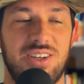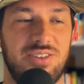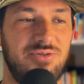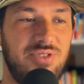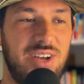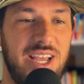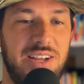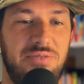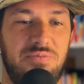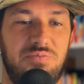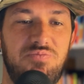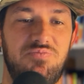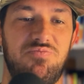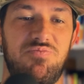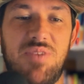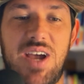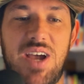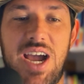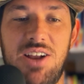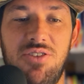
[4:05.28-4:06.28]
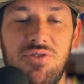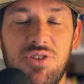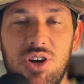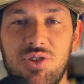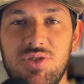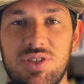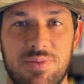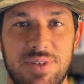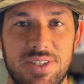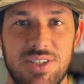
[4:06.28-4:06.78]
like, I don't know,
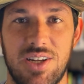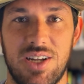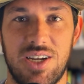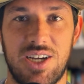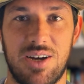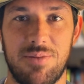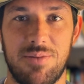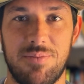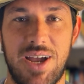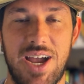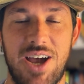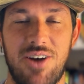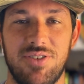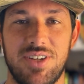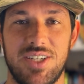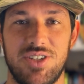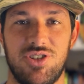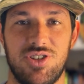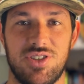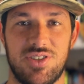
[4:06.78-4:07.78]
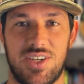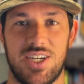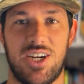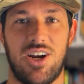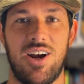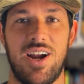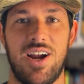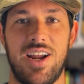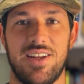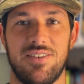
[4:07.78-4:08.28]
somebody's going to come out and just like,
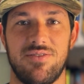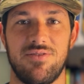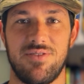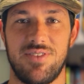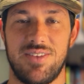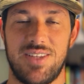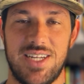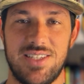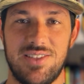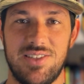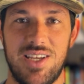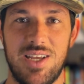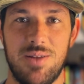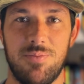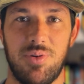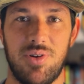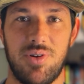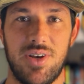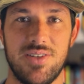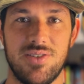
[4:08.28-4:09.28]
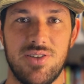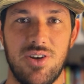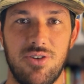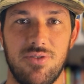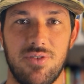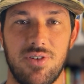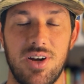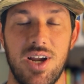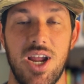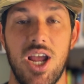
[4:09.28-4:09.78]
all right, that's it, play's
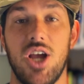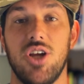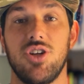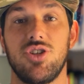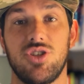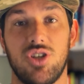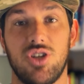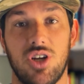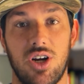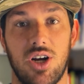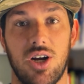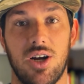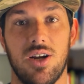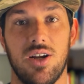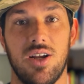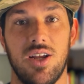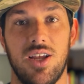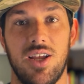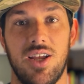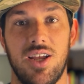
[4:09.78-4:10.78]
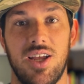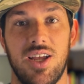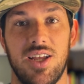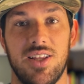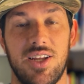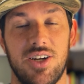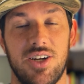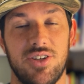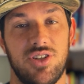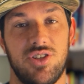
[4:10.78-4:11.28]
over. Sure,
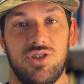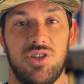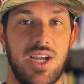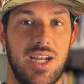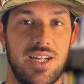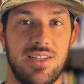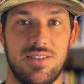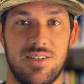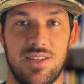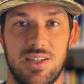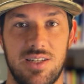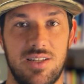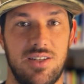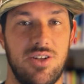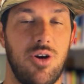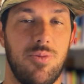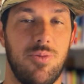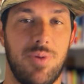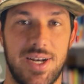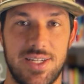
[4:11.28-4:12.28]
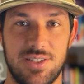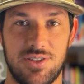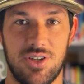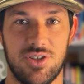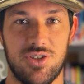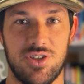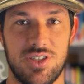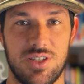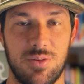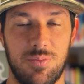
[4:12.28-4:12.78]
there's a chance that nobody
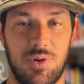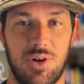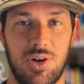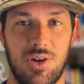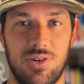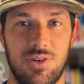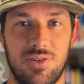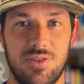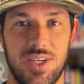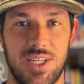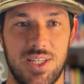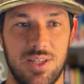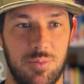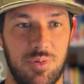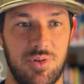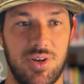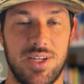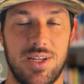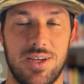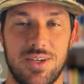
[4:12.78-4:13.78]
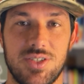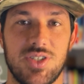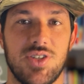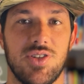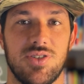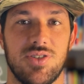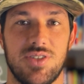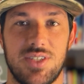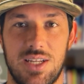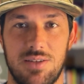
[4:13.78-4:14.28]
touches the ball and the play does
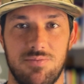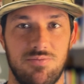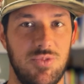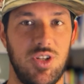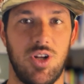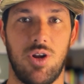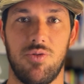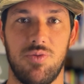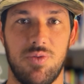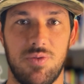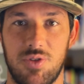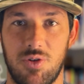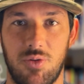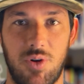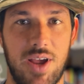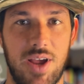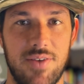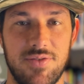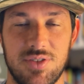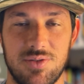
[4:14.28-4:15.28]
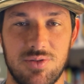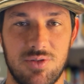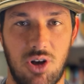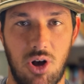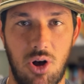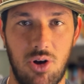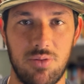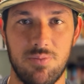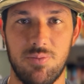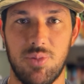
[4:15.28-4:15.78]
just, you know, the refs
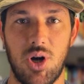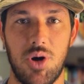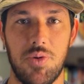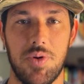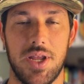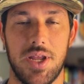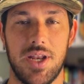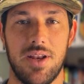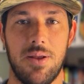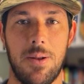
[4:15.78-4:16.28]
call and blow it.